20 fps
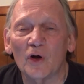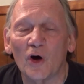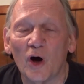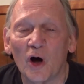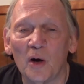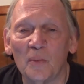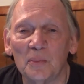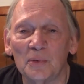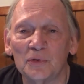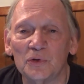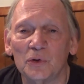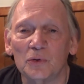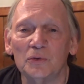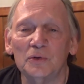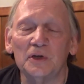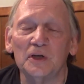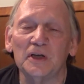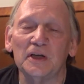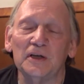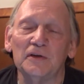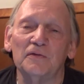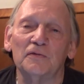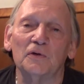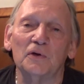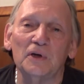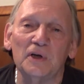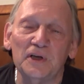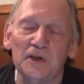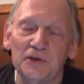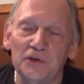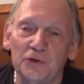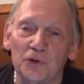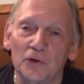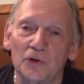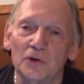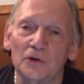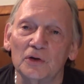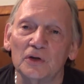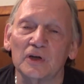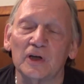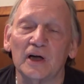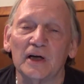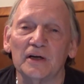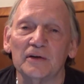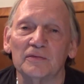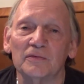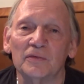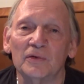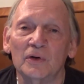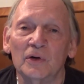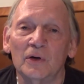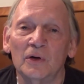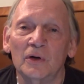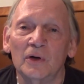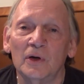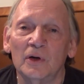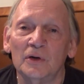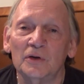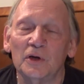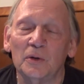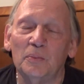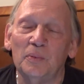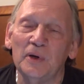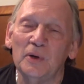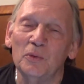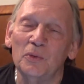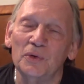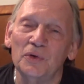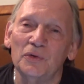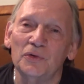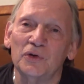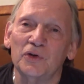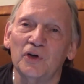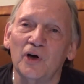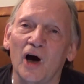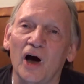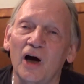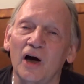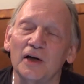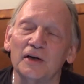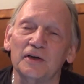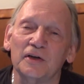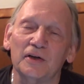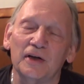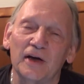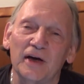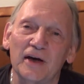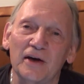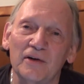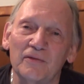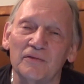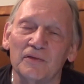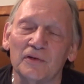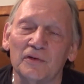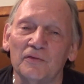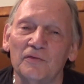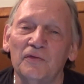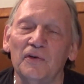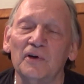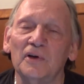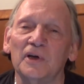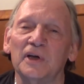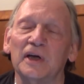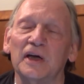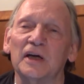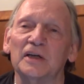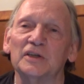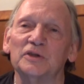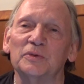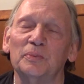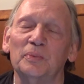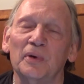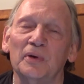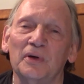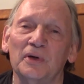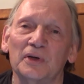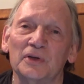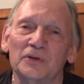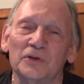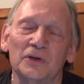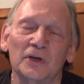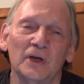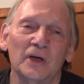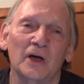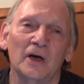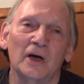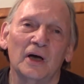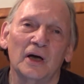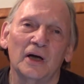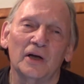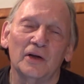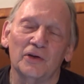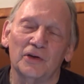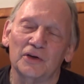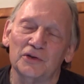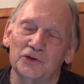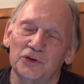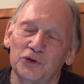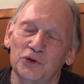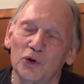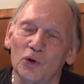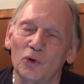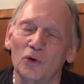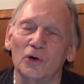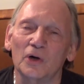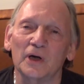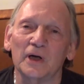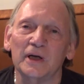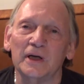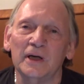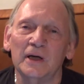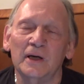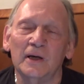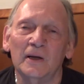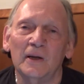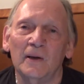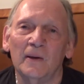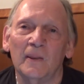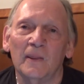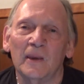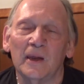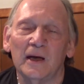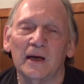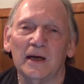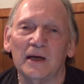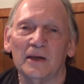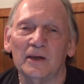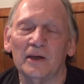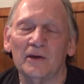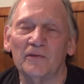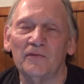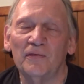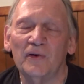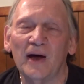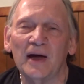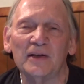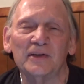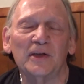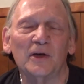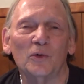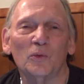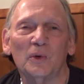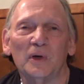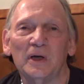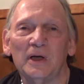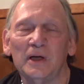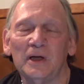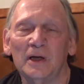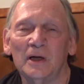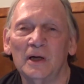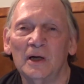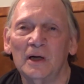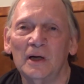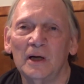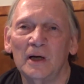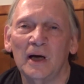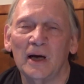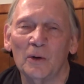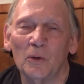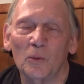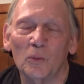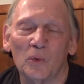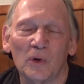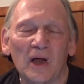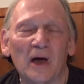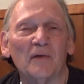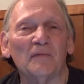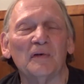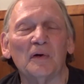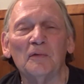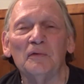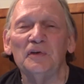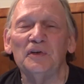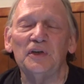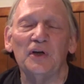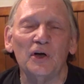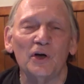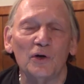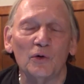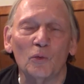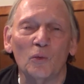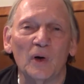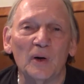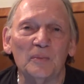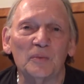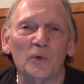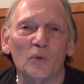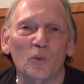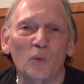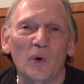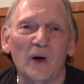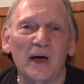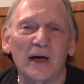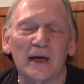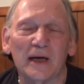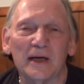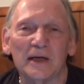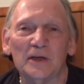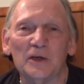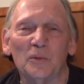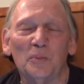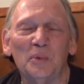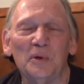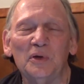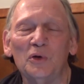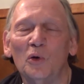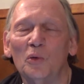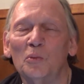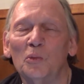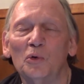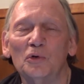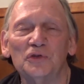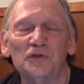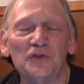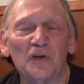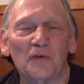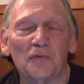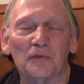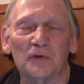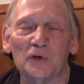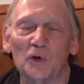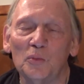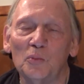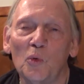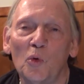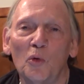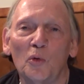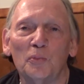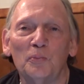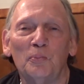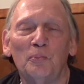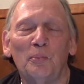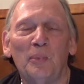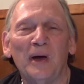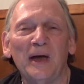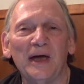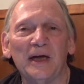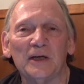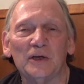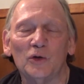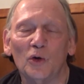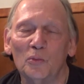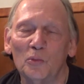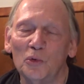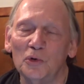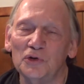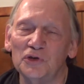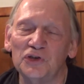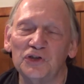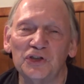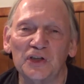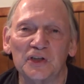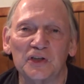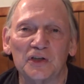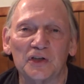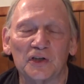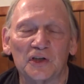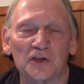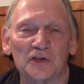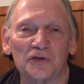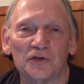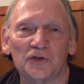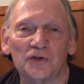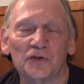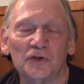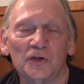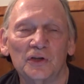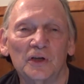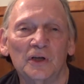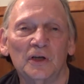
opportunity for eternal life, to be with God in heaven, feeling experience, the joy, and the fact that we will have every tear wiped away. There'll be no more suffering, no more pain, no more sicknesses.